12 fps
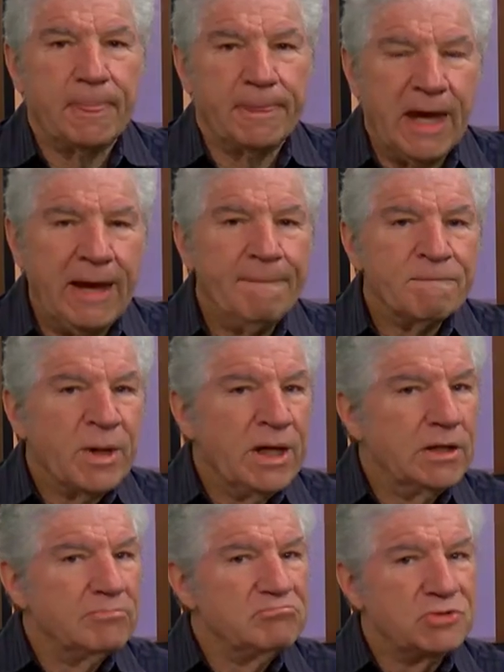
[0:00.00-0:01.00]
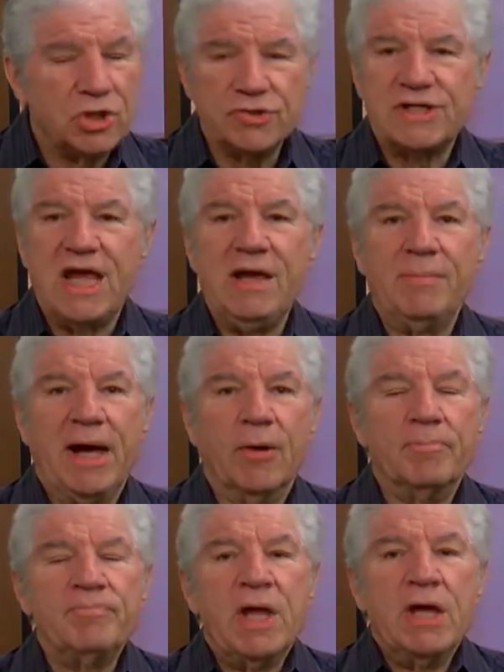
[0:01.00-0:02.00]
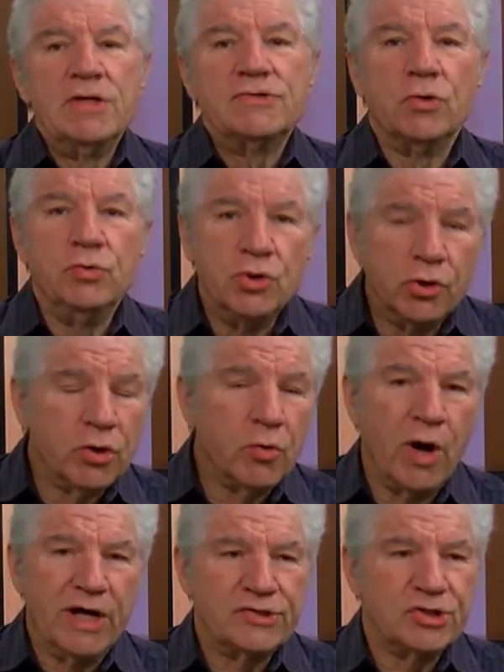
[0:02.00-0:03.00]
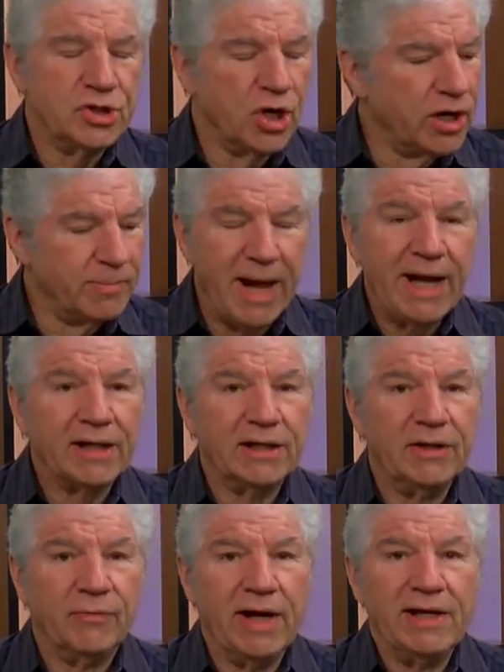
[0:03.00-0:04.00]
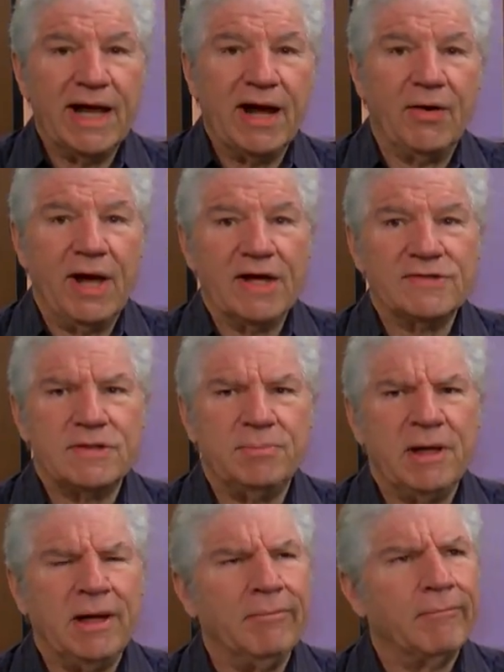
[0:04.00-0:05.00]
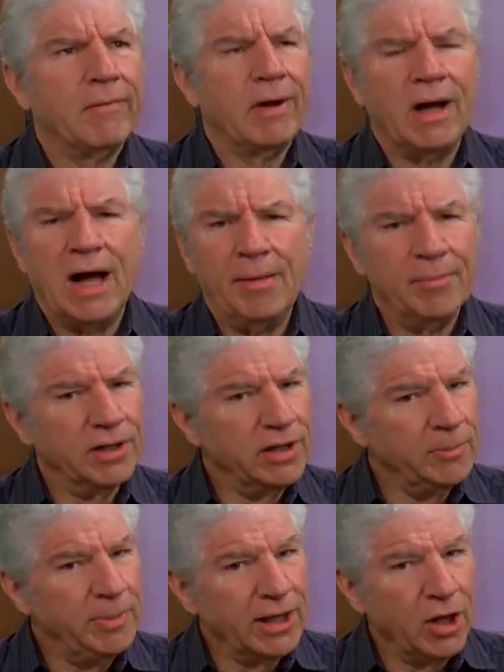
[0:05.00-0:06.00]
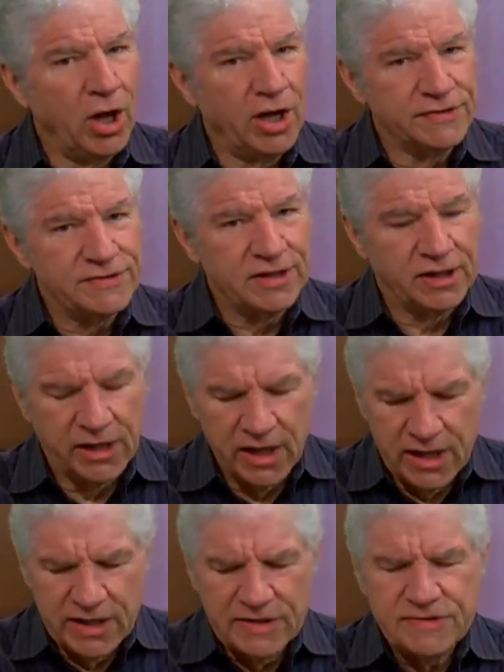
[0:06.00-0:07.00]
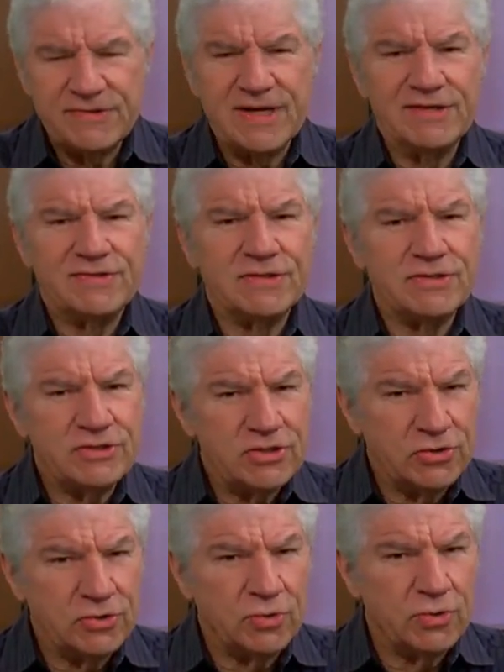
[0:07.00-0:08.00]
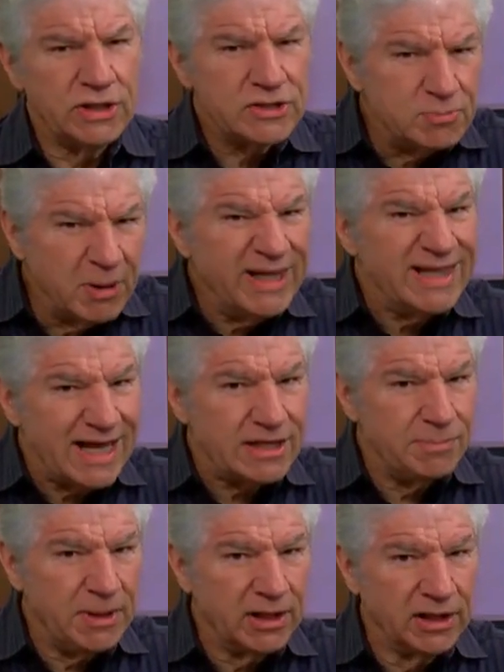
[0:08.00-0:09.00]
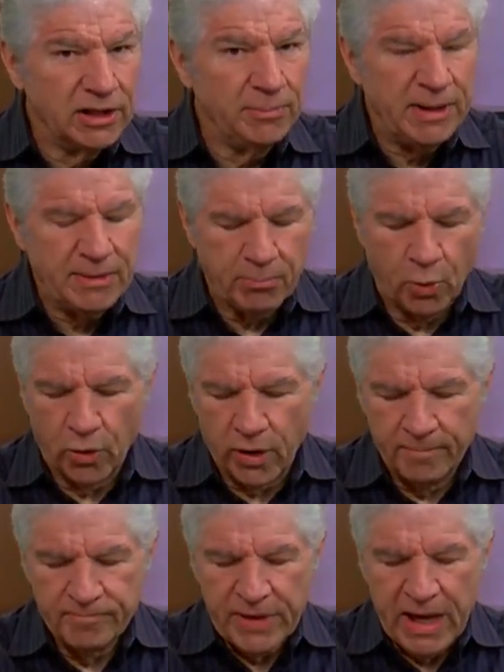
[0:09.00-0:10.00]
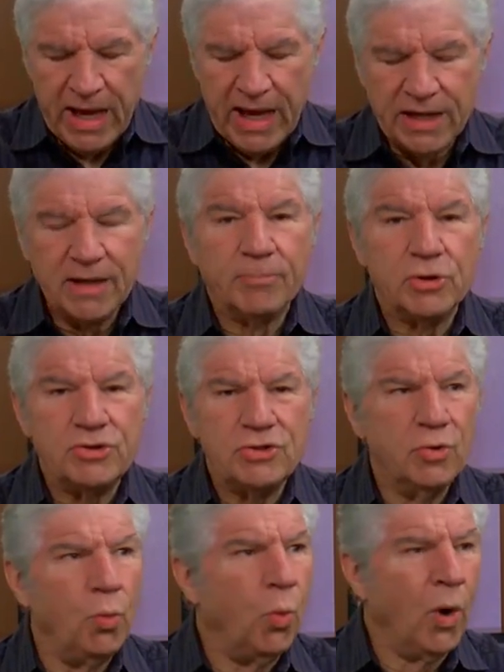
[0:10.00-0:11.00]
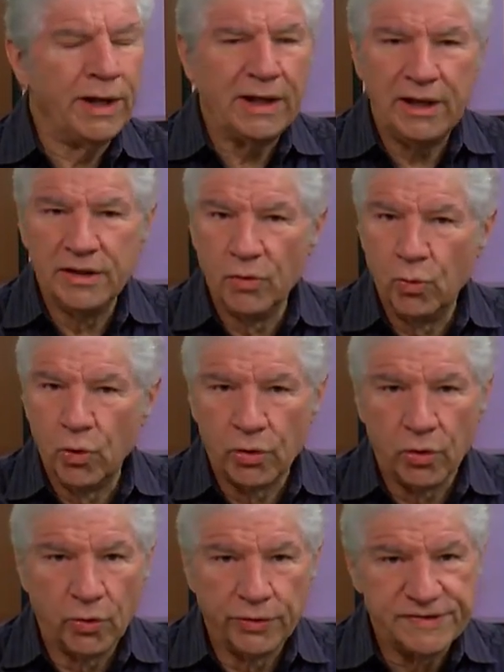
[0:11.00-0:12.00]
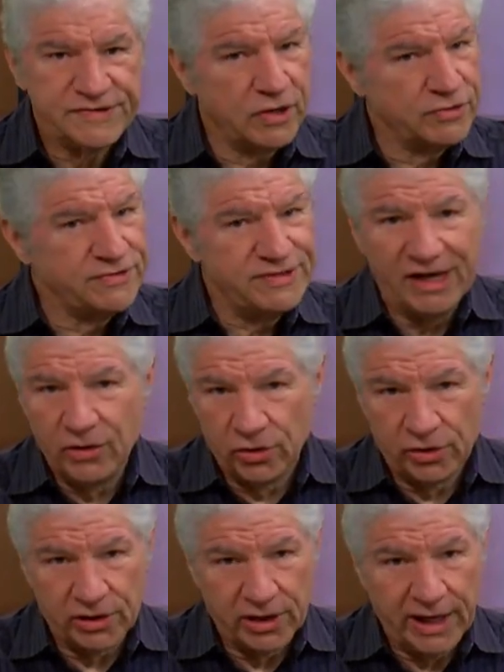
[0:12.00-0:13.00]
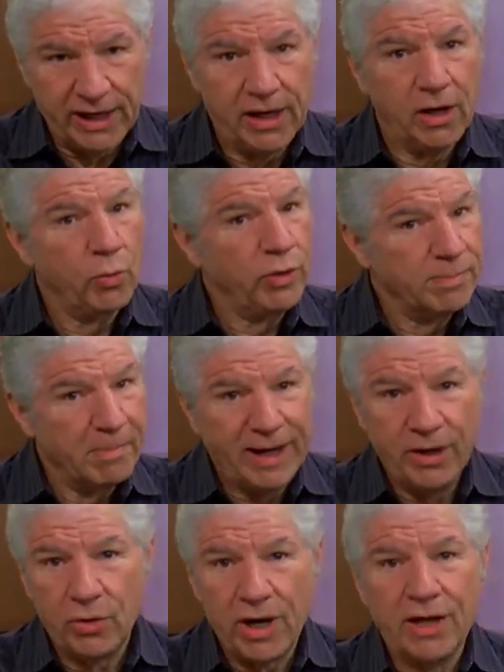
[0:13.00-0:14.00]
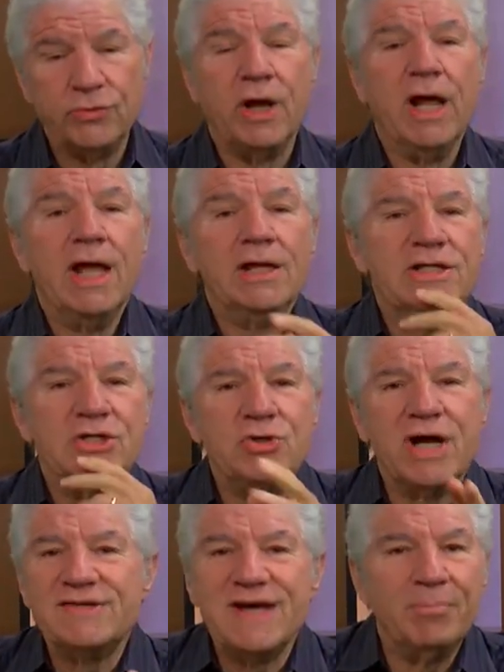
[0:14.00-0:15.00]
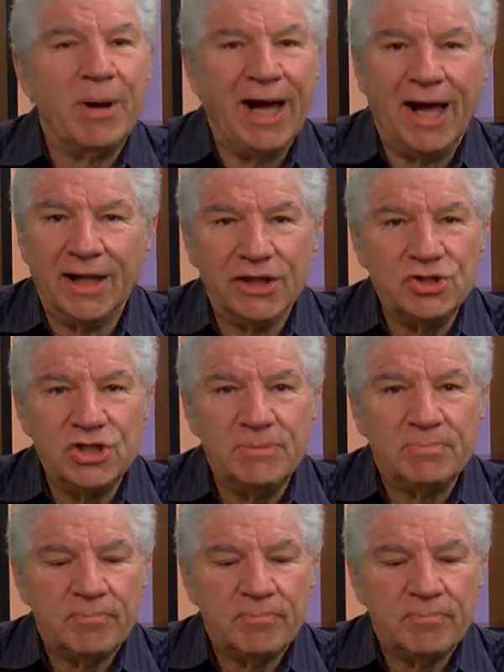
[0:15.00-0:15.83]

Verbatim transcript: okay? Just came out. So your question automatically right now has to be, I'm a little bit lost, Doug. Sestrin two, explain that to me a little bit more. And number two, what in the world does our cell look like with mitochondria? Did you guys have biology?